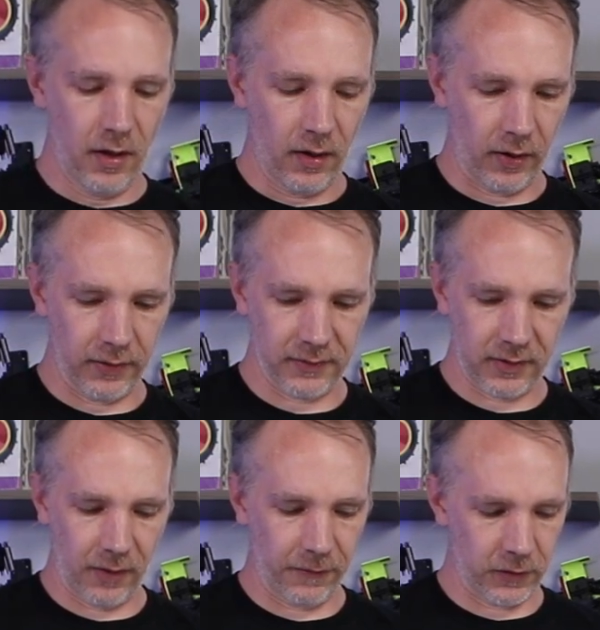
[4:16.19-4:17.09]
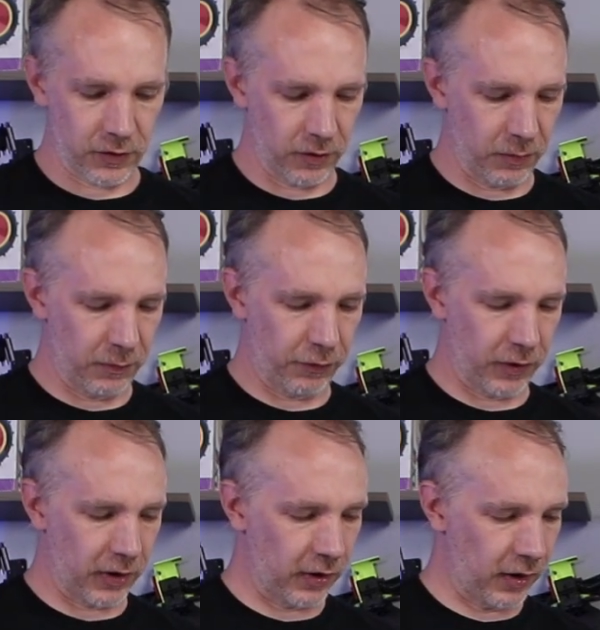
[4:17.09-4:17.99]
on stuff. It should be
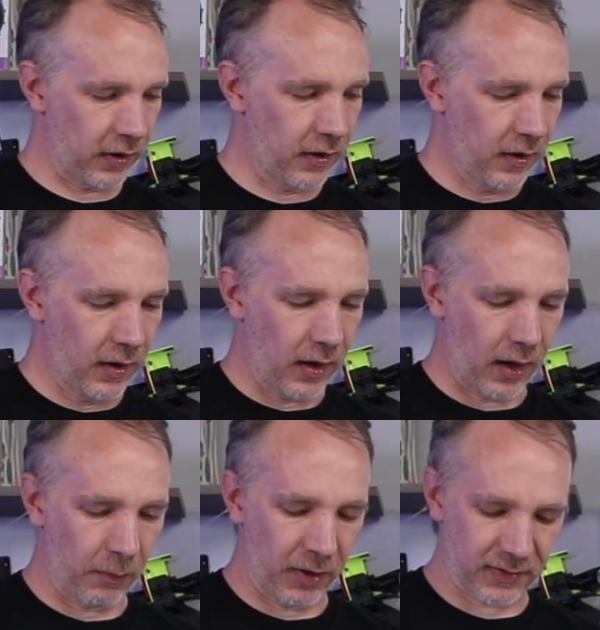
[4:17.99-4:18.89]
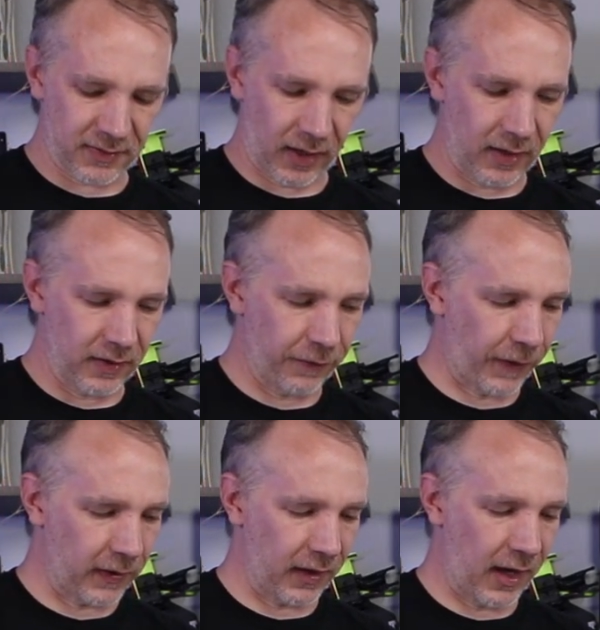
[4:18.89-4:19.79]
pretty good. I'm excited to
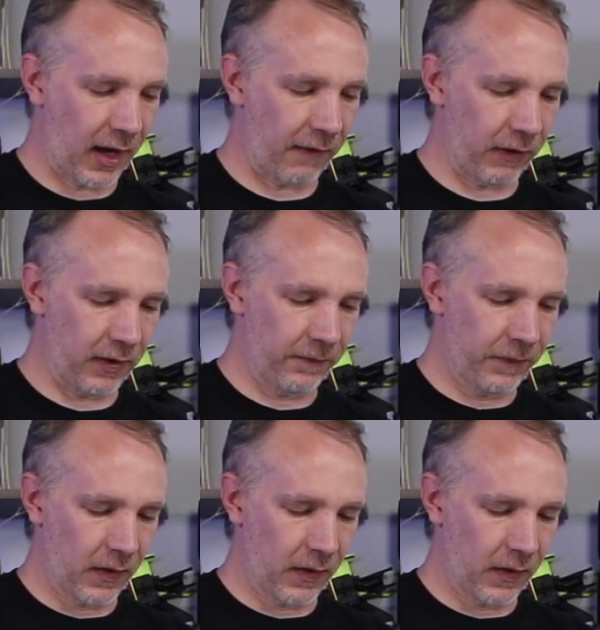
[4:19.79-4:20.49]
finally have it.